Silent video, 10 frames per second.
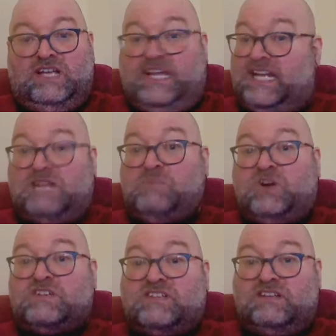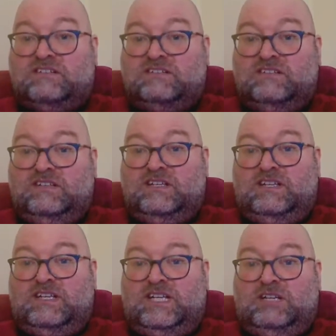It isn't a person
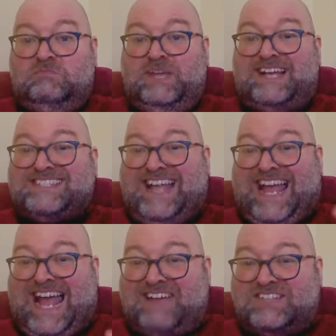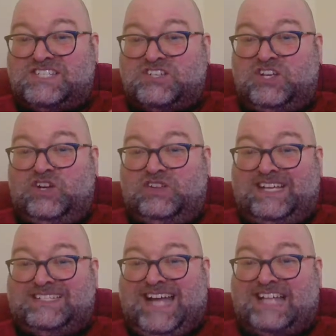because they haven't
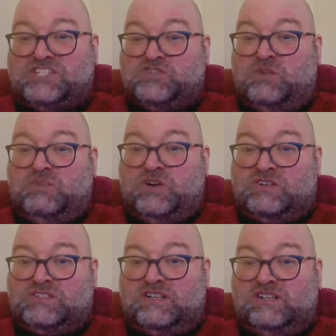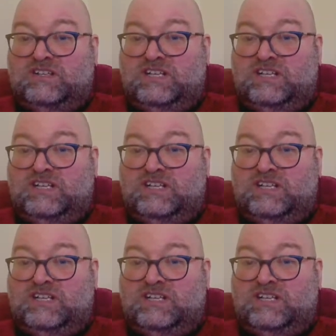securely attached to a person,